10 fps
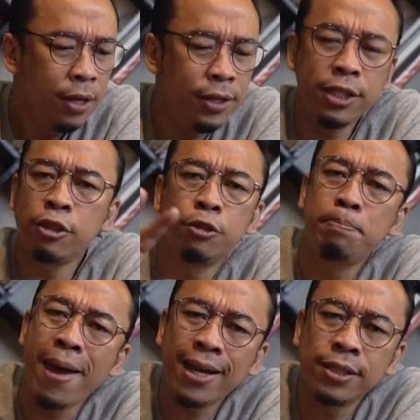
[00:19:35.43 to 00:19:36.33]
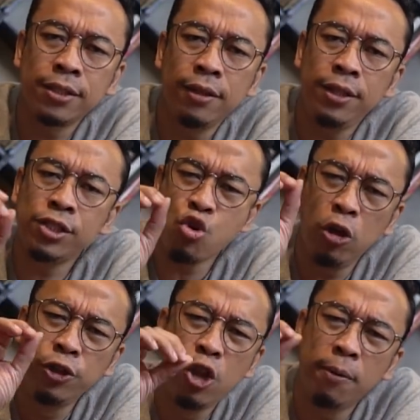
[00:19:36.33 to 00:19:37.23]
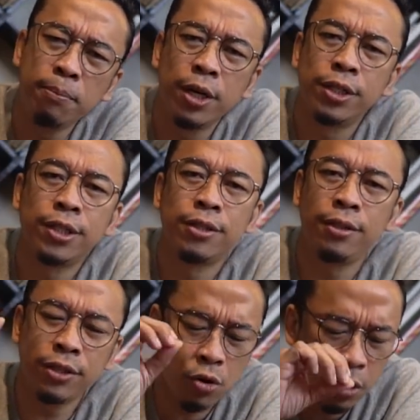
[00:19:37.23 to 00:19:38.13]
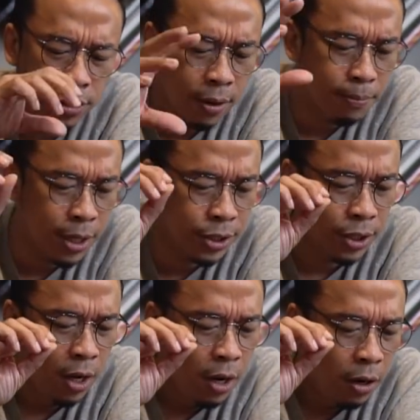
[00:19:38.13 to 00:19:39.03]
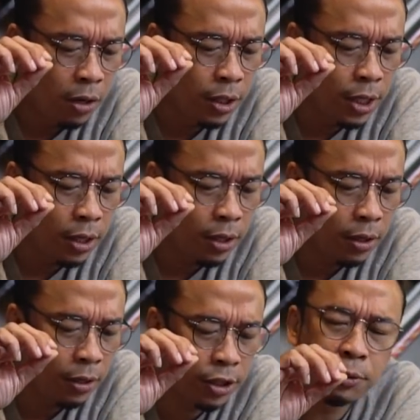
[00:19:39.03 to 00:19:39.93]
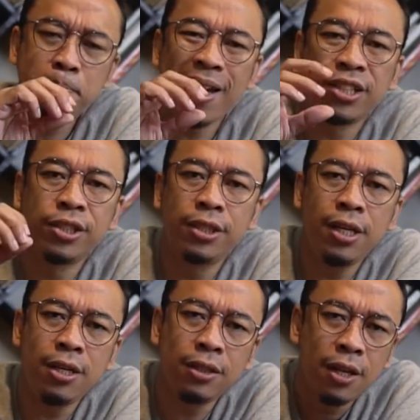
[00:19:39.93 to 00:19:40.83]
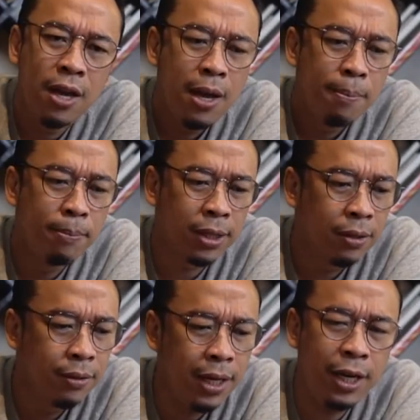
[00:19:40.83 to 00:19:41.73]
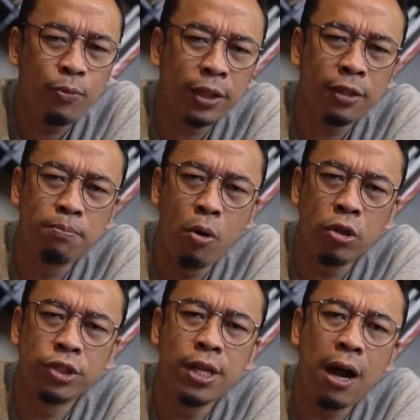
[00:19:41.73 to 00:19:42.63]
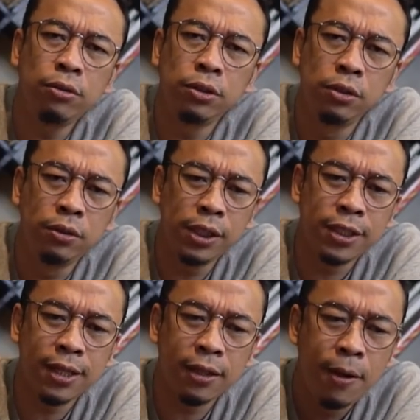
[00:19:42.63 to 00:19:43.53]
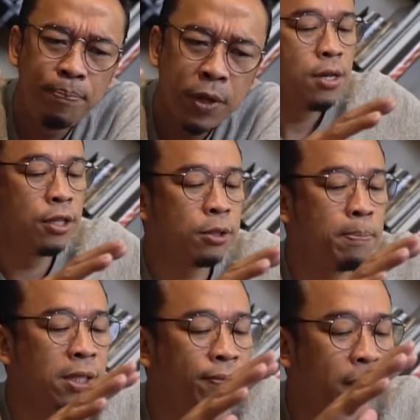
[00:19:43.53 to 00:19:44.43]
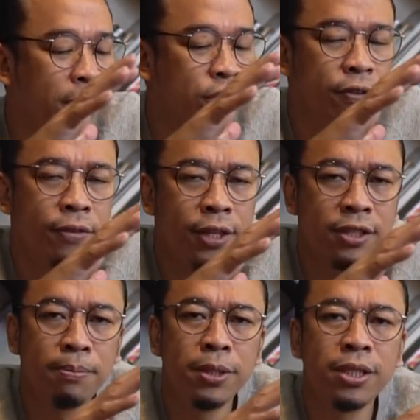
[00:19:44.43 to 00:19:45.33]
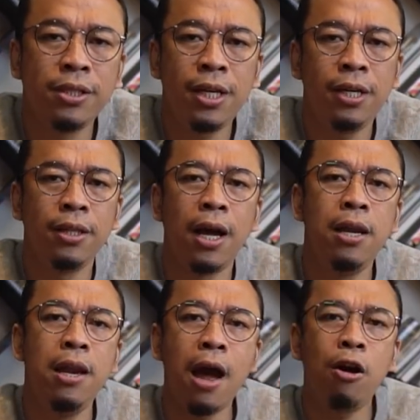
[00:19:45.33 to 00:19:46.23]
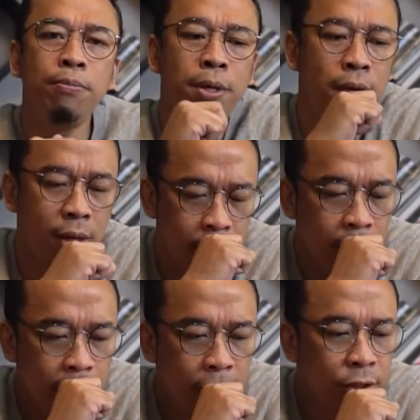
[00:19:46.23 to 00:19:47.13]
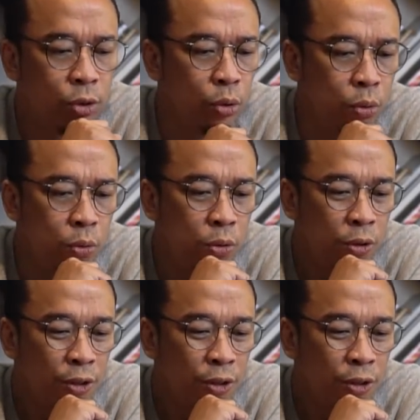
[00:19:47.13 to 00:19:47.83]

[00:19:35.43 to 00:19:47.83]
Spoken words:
These are specs. These are all numbers. These are all numbers on a spec sheet. But really, what it boils down to is that the specifications of this machine allow me to